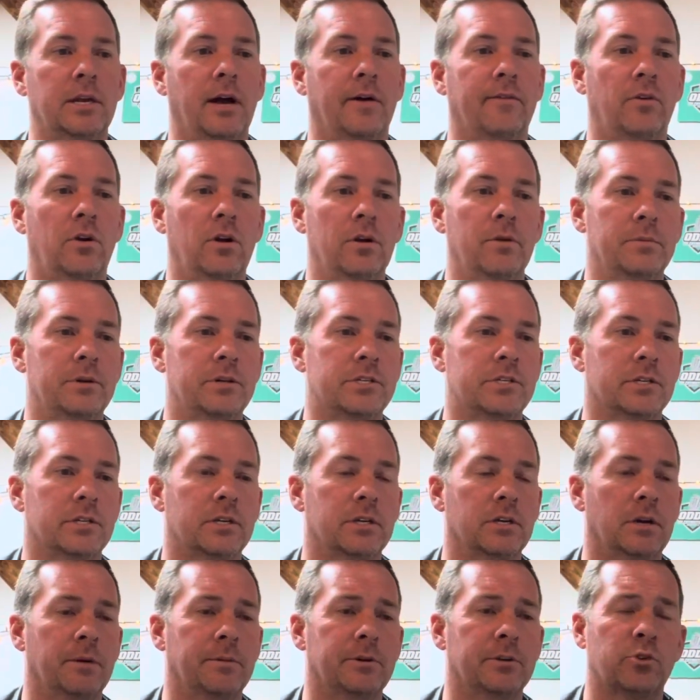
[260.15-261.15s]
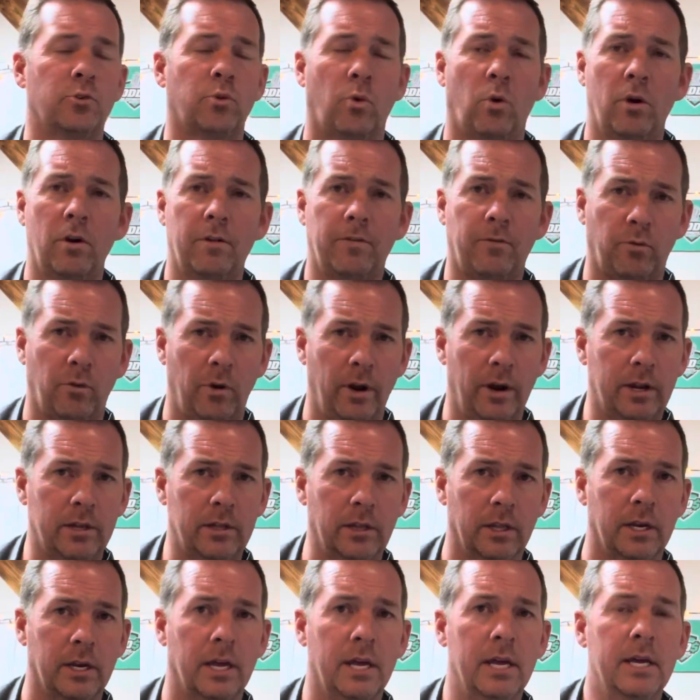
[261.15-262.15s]
I've already mentioned him. And Troy
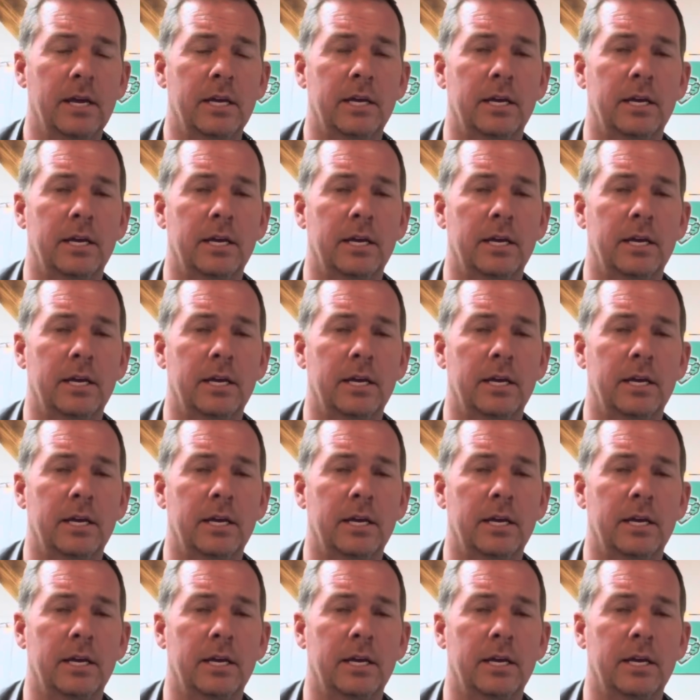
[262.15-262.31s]
Franklin